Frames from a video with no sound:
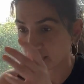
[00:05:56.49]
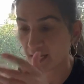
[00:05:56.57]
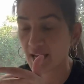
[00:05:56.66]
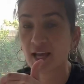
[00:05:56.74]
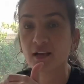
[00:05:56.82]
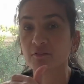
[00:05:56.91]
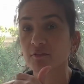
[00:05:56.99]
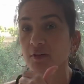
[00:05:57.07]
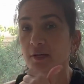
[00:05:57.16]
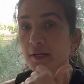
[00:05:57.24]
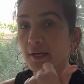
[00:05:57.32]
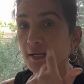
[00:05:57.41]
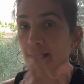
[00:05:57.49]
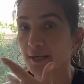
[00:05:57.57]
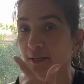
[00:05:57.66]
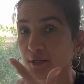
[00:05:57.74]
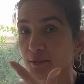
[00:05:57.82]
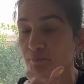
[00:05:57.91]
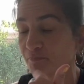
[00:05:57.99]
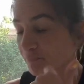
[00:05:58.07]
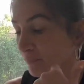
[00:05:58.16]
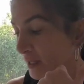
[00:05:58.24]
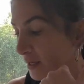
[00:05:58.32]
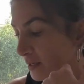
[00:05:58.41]
I have
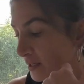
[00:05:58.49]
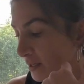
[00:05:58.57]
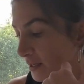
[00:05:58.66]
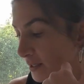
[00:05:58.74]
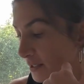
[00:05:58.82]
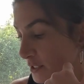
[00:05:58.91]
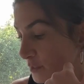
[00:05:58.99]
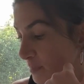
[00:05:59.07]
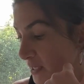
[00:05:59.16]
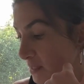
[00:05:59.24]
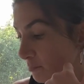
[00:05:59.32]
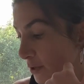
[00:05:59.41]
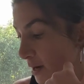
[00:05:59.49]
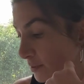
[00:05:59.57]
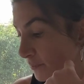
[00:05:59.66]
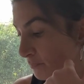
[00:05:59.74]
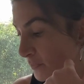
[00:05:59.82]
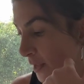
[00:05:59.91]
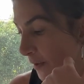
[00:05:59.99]
a speaking problem.